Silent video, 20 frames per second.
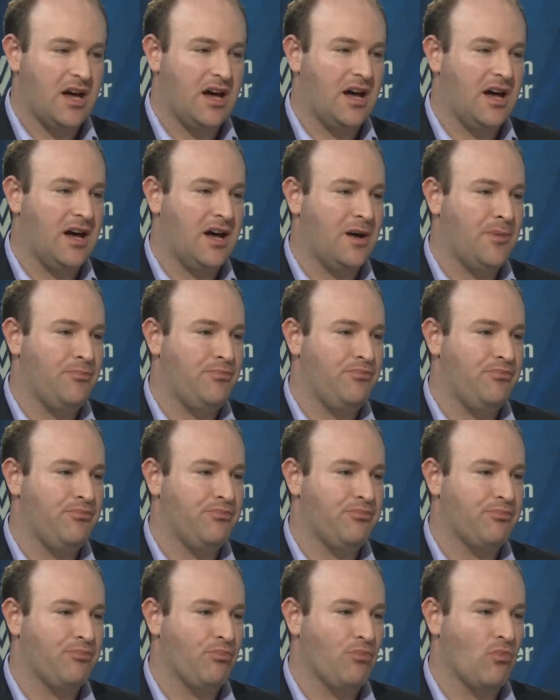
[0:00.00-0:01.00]

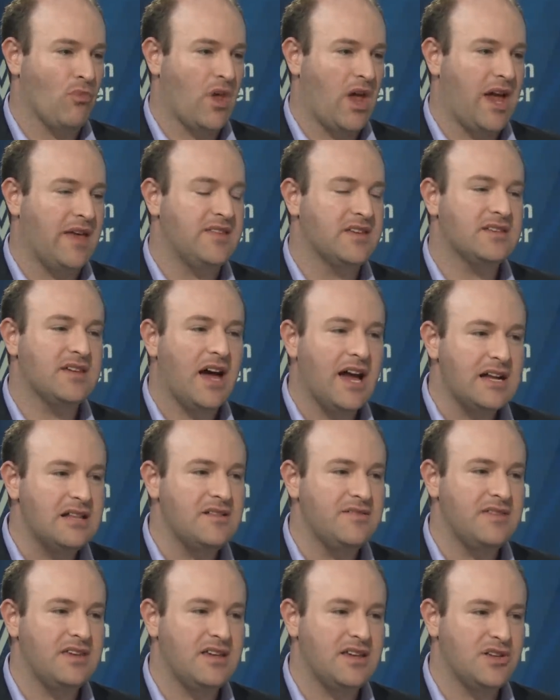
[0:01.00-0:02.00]
Um, and the
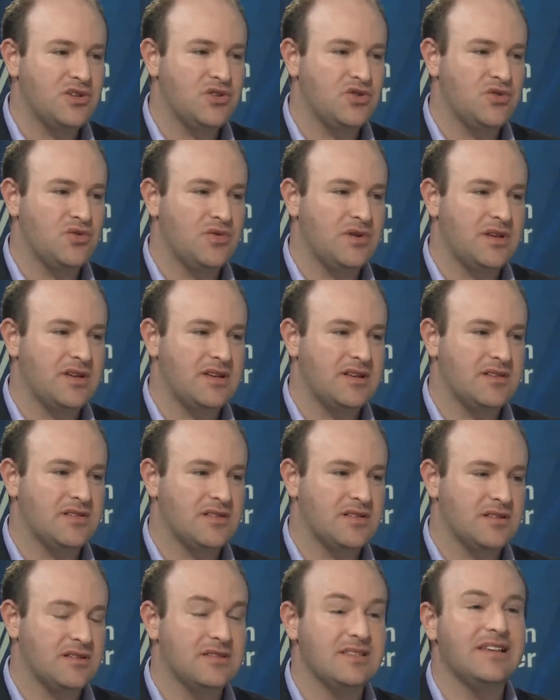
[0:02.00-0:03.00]
title of the issue
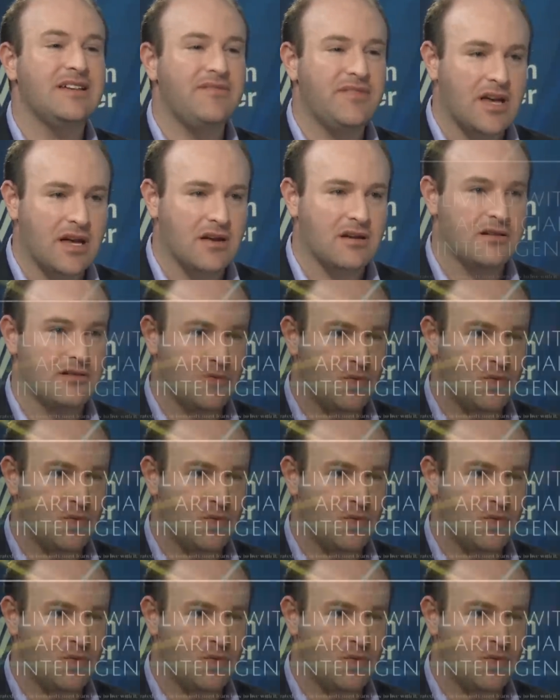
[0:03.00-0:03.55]
is Living